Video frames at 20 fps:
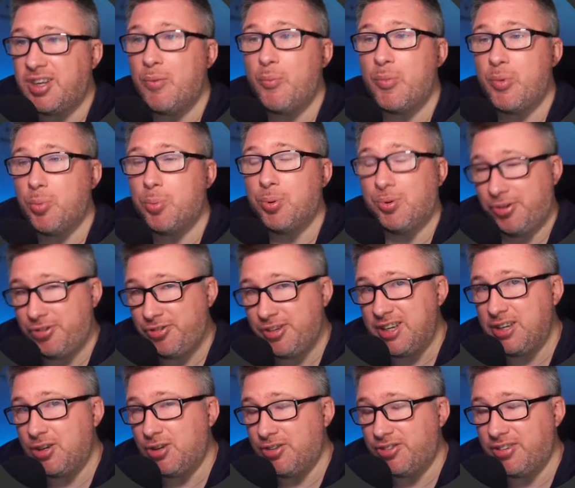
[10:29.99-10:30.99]
then we'll
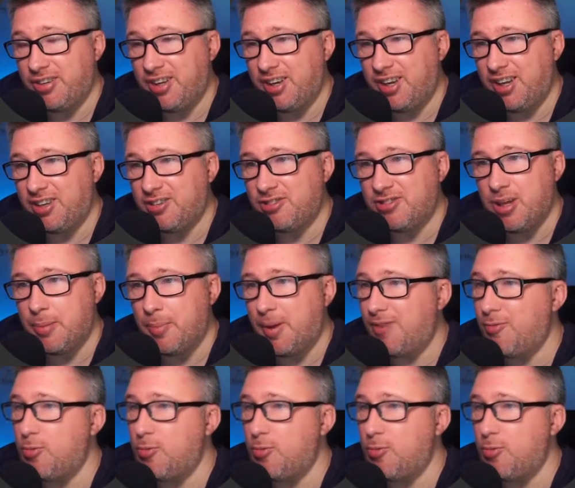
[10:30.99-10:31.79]
proceed on to the next step.